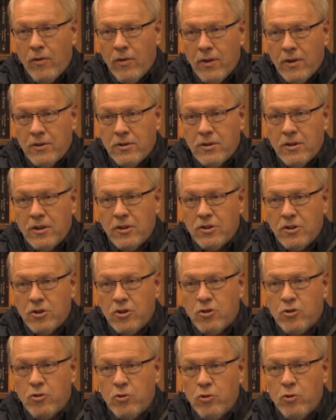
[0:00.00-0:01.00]
this
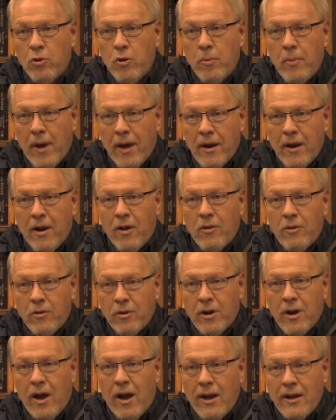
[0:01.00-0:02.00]
is true about other
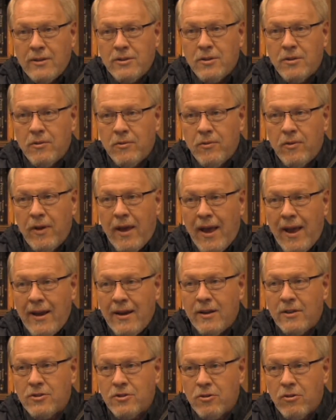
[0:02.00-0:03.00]
kinds of
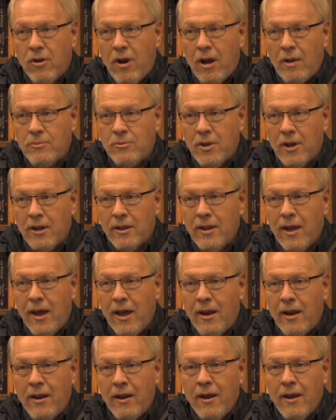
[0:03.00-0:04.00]
heinous crimes like
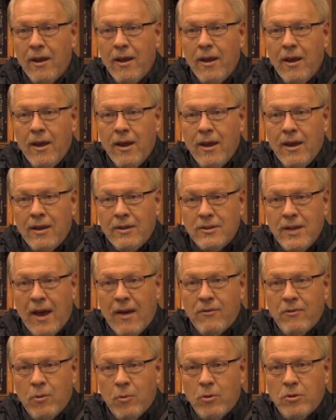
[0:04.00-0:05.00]
that, is
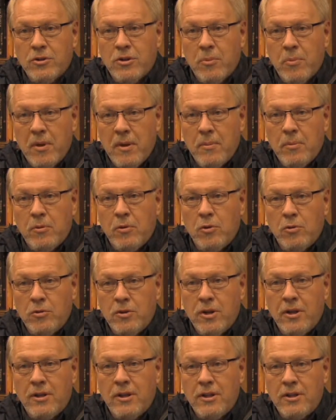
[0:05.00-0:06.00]
afterwards the people who
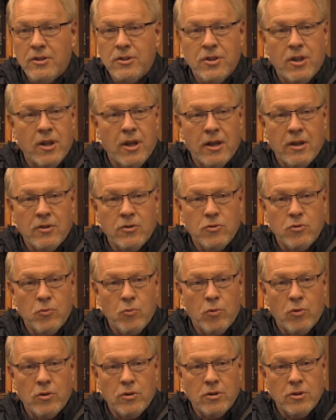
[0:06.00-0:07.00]
did these things
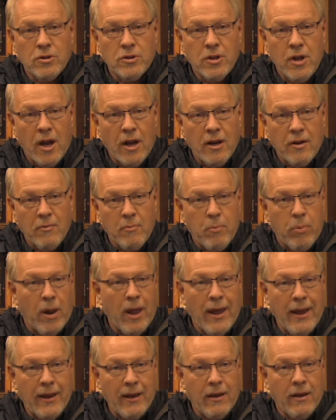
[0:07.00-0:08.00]
were just kind of
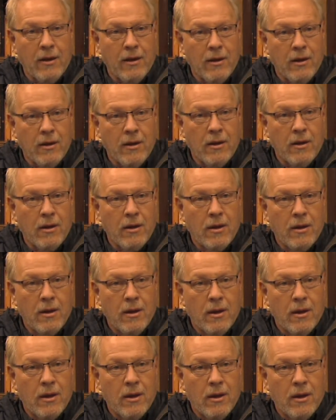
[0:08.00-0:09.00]
blank.
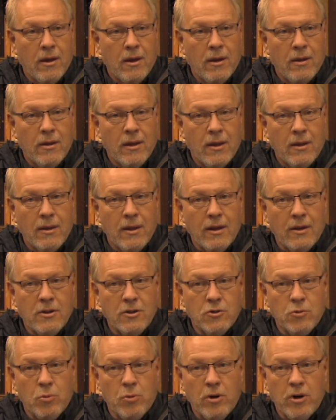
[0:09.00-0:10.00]
They
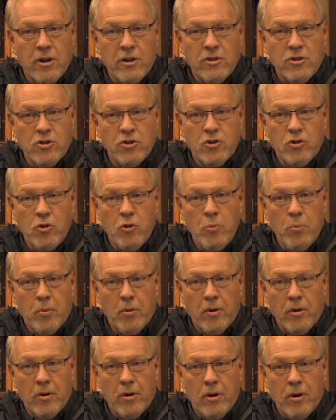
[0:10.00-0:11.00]
just were in the
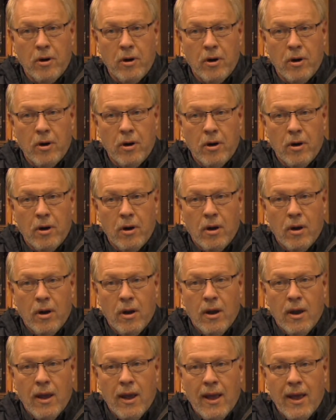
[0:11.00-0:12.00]
stupor,
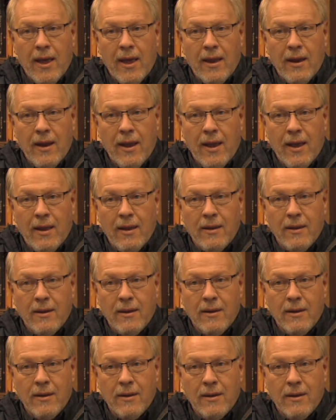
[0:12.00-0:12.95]
and